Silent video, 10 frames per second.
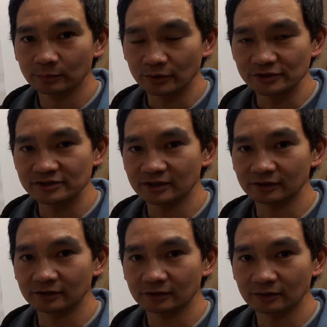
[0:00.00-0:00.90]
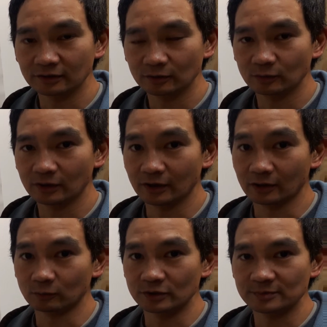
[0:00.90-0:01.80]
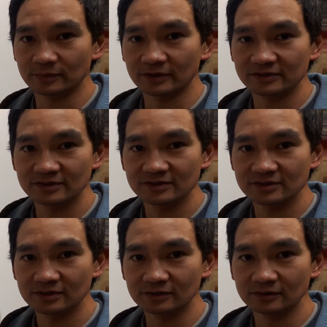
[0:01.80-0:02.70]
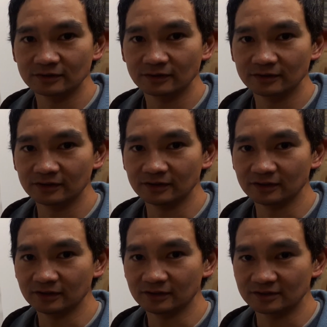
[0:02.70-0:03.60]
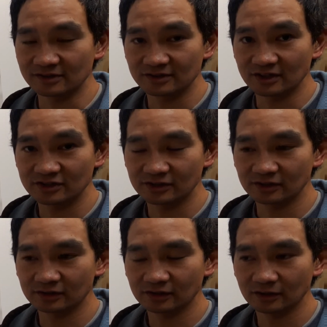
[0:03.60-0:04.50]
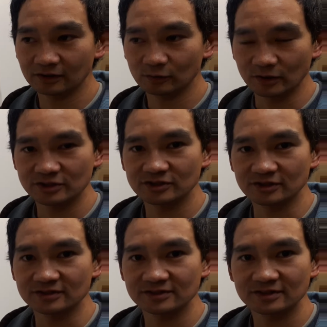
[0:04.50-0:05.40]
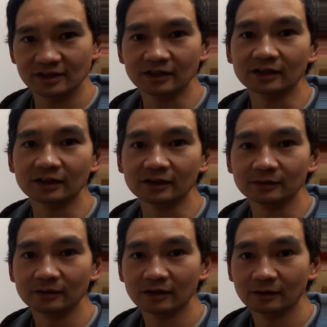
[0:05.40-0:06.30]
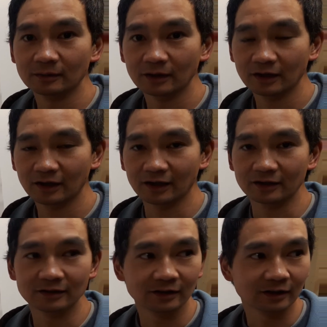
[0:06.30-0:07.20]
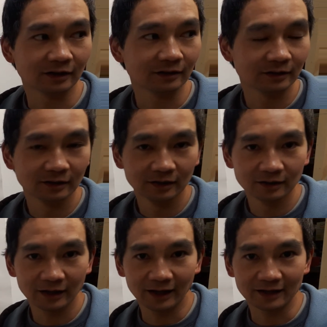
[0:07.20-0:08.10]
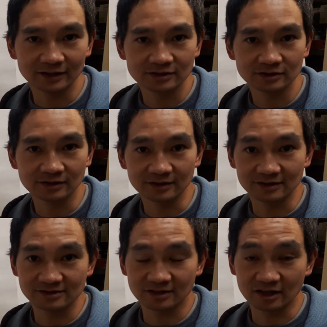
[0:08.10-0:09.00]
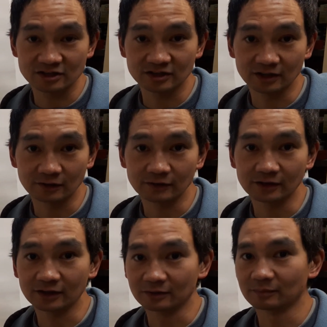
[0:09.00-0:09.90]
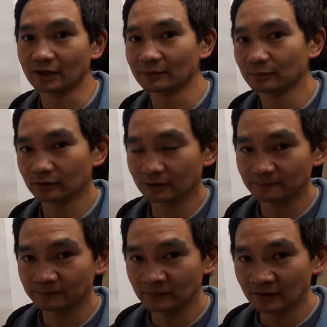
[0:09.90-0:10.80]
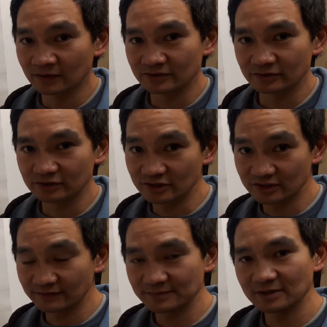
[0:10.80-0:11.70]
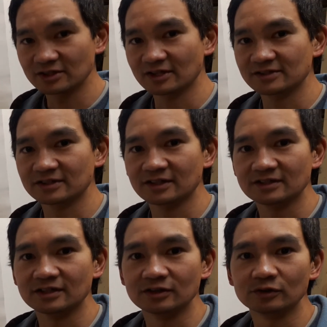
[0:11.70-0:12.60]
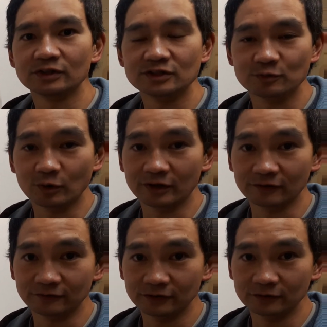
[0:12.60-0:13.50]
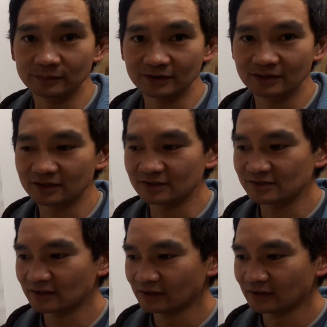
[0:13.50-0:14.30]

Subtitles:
posting responses to the discussion questions that I had added to the discussion area in Blackboard. So it just gives me a chance to get to know each one of you because